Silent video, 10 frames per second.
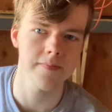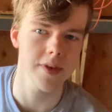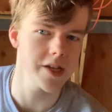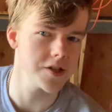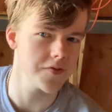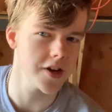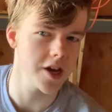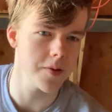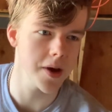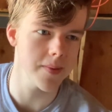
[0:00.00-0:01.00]
Each
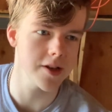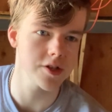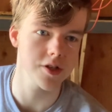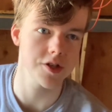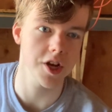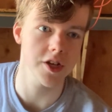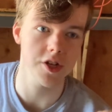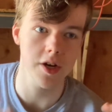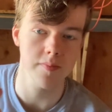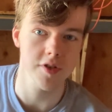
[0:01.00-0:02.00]
video maybe just to change it
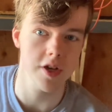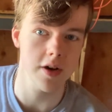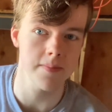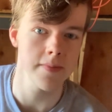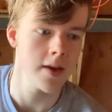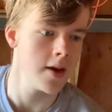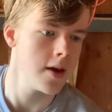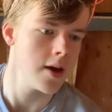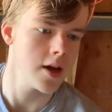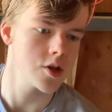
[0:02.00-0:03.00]
up some
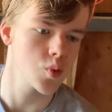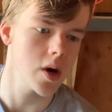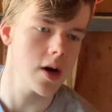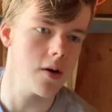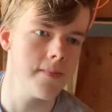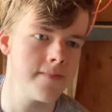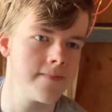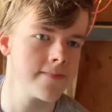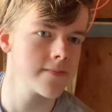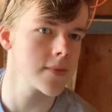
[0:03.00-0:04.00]
as well.
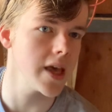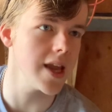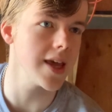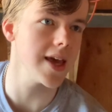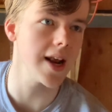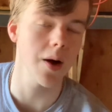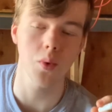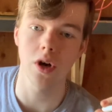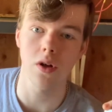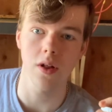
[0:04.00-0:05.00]
And again, I
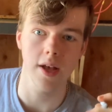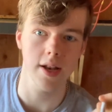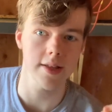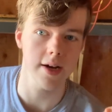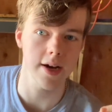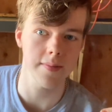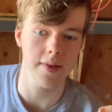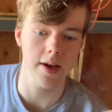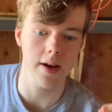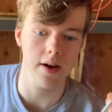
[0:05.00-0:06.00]
will, anytime
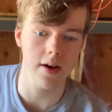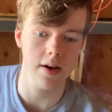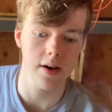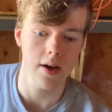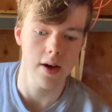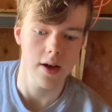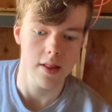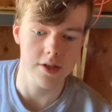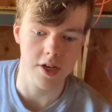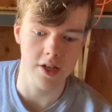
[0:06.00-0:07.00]
that
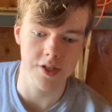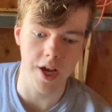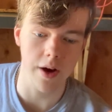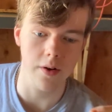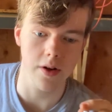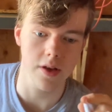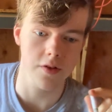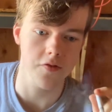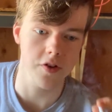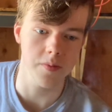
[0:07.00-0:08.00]
the sun's out, either
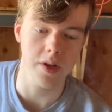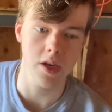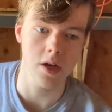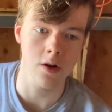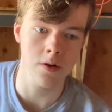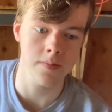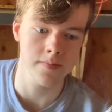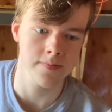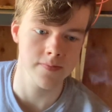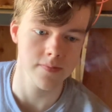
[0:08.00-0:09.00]
film in here,
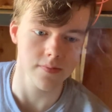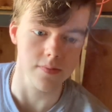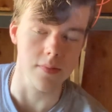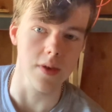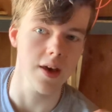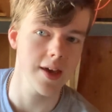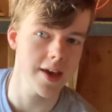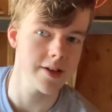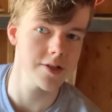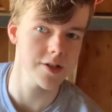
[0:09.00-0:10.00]

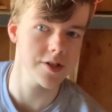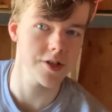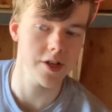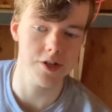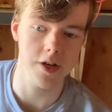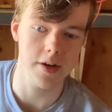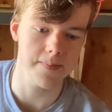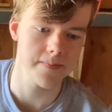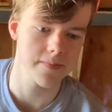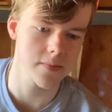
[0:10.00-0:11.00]
again, just to change it up
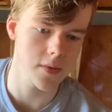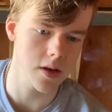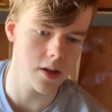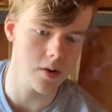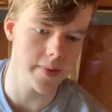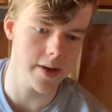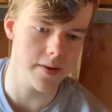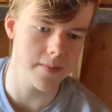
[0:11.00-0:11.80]
a little bit.